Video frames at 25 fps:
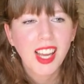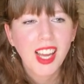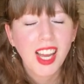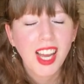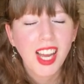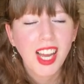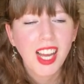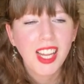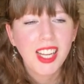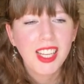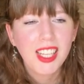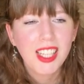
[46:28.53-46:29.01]

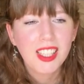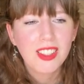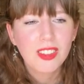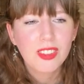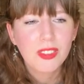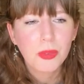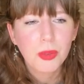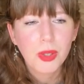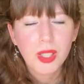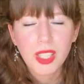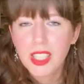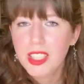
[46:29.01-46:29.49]
And it's
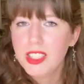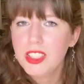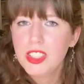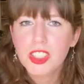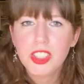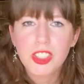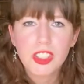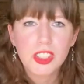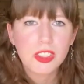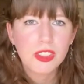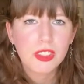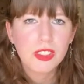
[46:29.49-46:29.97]
why I
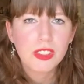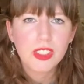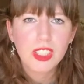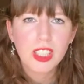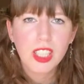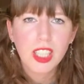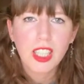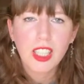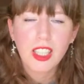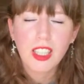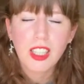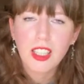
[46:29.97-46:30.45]
do
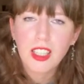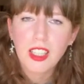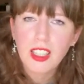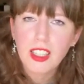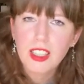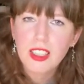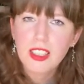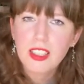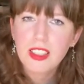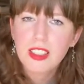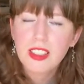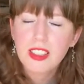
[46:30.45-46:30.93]

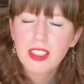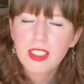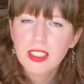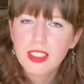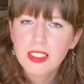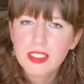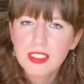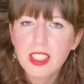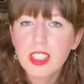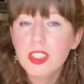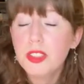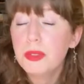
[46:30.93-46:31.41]

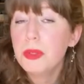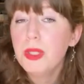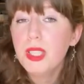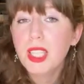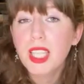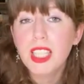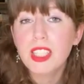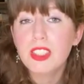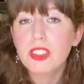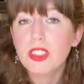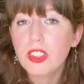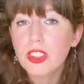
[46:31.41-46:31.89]
science
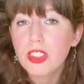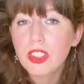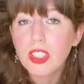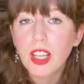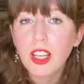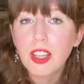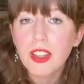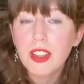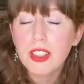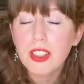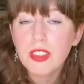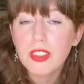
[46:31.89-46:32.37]
communication on
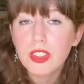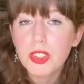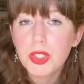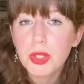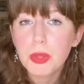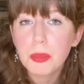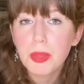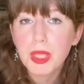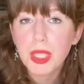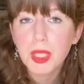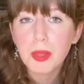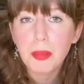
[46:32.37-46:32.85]
other social
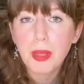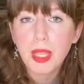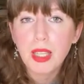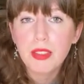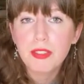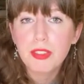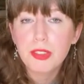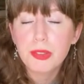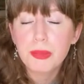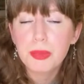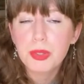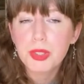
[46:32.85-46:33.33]
media
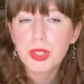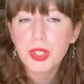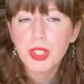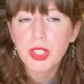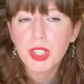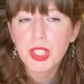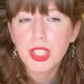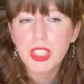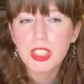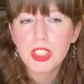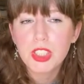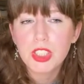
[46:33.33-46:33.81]
platforms, so
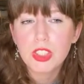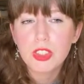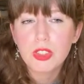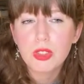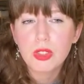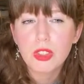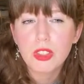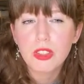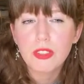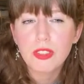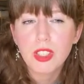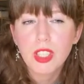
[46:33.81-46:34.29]
that it just
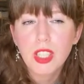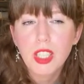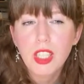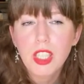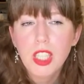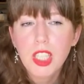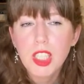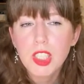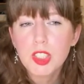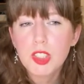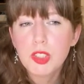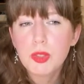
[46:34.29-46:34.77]
sort of
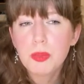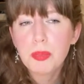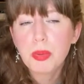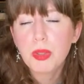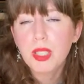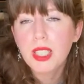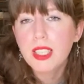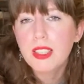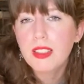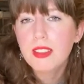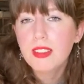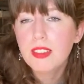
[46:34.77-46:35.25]

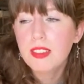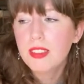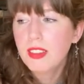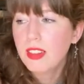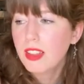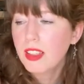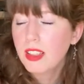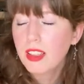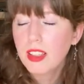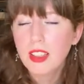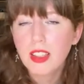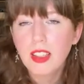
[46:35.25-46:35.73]
spreads
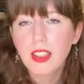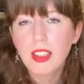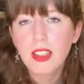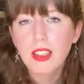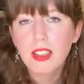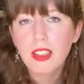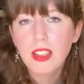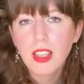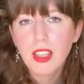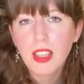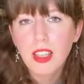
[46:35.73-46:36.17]
the